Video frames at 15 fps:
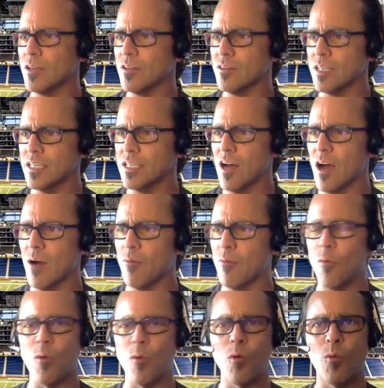
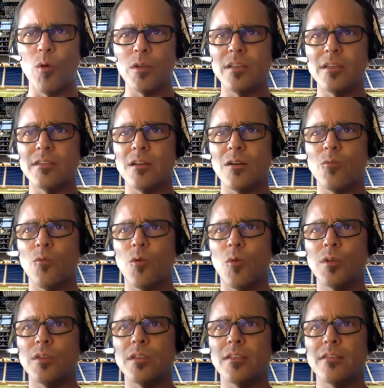what
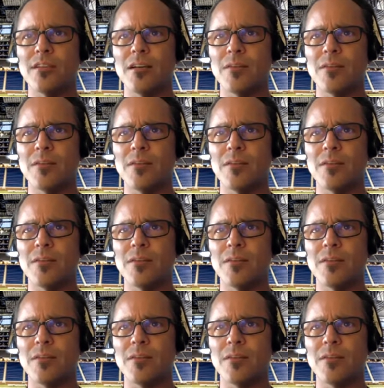did